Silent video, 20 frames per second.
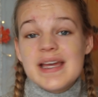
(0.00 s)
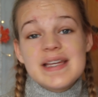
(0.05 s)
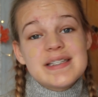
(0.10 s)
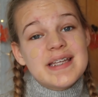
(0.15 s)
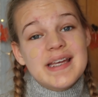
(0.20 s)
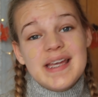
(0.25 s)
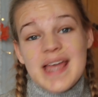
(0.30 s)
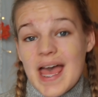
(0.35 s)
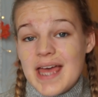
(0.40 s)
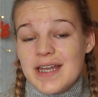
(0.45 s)

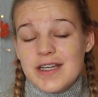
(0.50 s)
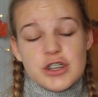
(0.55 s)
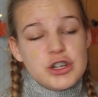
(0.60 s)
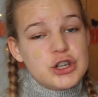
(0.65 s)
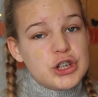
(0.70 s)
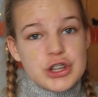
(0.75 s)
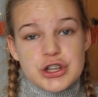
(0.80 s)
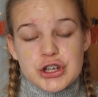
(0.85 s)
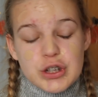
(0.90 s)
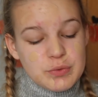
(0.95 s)
It's
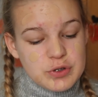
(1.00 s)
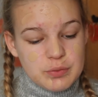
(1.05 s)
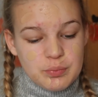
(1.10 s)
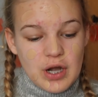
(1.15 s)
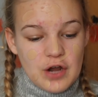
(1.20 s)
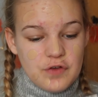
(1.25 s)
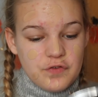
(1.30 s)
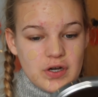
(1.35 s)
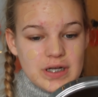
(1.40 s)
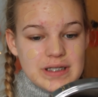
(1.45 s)
again just up to
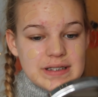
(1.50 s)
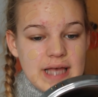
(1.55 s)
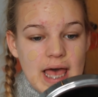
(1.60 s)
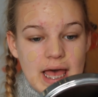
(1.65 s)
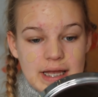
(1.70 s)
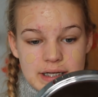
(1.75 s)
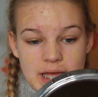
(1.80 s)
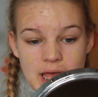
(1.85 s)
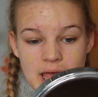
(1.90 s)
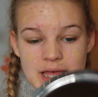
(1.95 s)
preference,
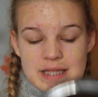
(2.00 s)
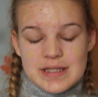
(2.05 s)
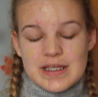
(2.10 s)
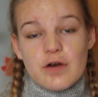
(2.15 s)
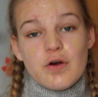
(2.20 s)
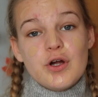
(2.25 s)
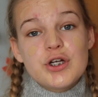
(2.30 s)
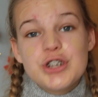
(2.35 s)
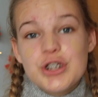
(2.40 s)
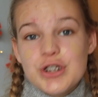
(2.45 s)
and
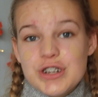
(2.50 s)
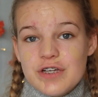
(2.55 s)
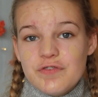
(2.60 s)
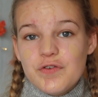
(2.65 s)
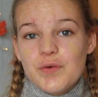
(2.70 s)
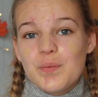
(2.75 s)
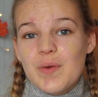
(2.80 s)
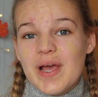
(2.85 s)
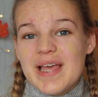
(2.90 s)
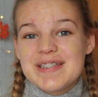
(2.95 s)
there are 2
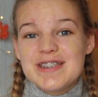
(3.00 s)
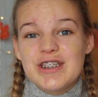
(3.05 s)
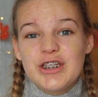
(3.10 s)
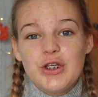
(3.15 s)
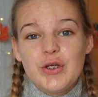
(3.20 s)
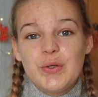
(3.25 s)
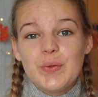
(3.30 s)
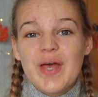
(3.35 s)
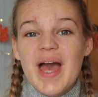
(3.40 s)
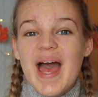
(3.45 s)
different ways
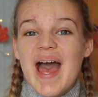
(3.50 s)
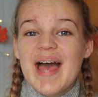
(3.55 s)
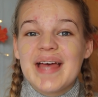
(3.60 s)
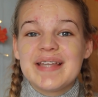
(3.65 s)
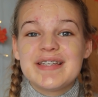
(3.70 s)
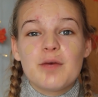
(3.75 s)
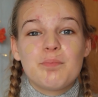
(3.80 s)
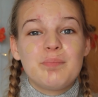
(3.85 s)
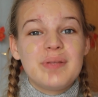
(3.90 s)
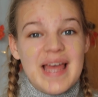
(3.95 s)
you
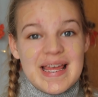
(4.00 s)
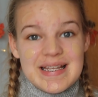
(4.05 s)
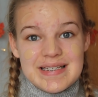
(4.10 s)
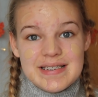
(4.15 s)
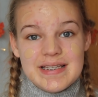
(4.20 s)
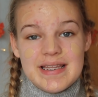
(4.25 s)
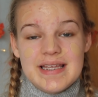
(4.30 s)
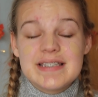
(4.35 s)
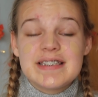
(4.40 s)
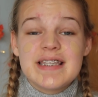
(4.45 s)
can
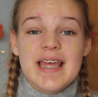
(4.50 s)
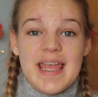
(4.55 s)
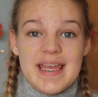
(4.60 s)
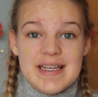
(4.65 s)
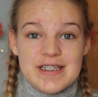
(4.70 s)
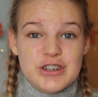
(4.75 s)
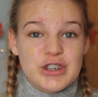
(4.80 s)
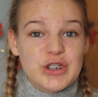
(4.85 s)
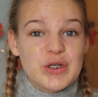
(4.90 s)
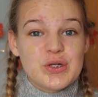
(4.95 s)
blend this
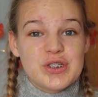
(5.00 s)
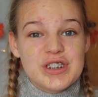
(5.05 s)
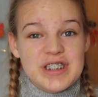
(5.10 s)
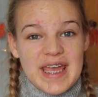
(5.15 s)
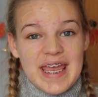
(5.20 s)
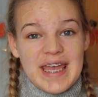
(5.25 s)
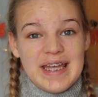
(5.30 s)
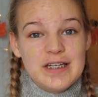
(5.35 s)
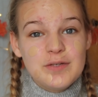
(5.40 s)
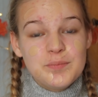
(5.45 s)
into your
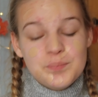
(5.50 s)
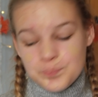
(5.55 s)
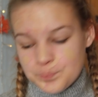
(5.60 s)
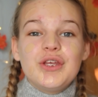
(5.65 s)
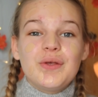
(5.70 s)
skin.